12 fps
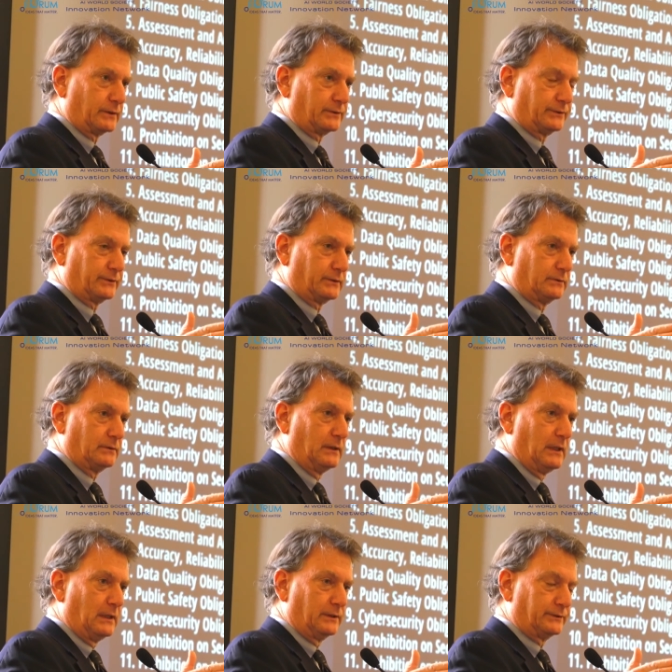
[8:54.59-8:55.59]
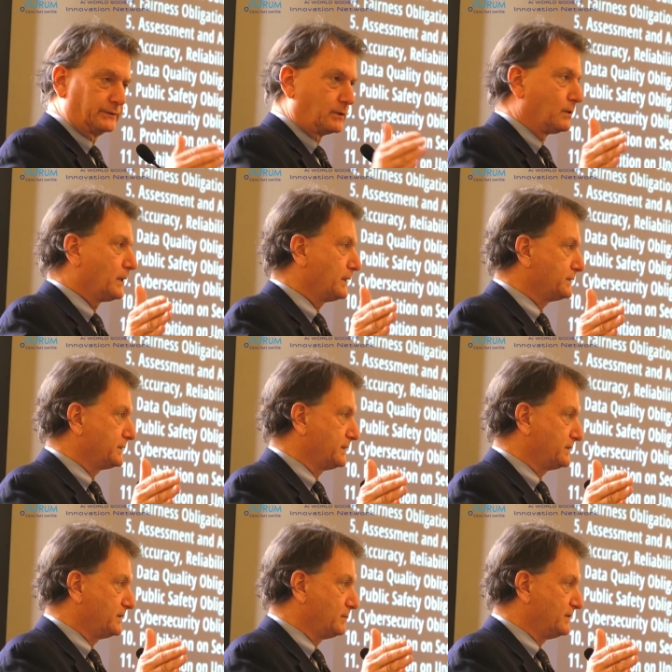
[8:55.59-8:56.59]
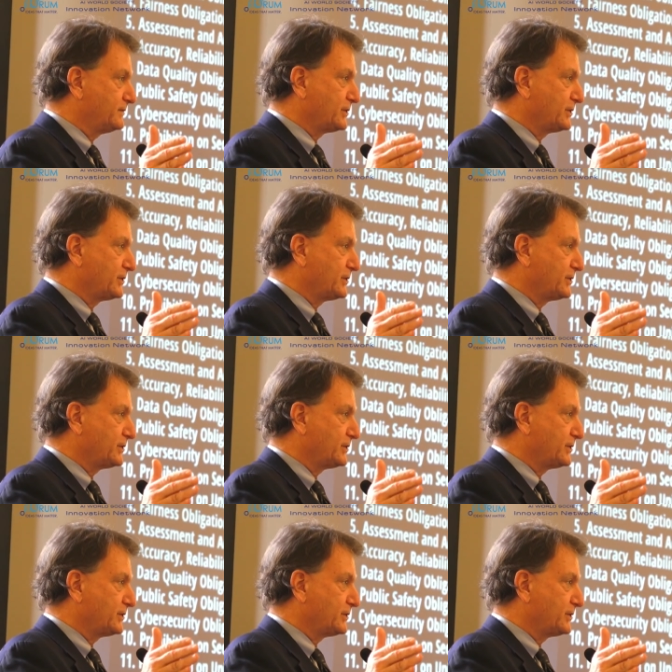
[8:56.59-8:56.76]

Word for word: scoring system of China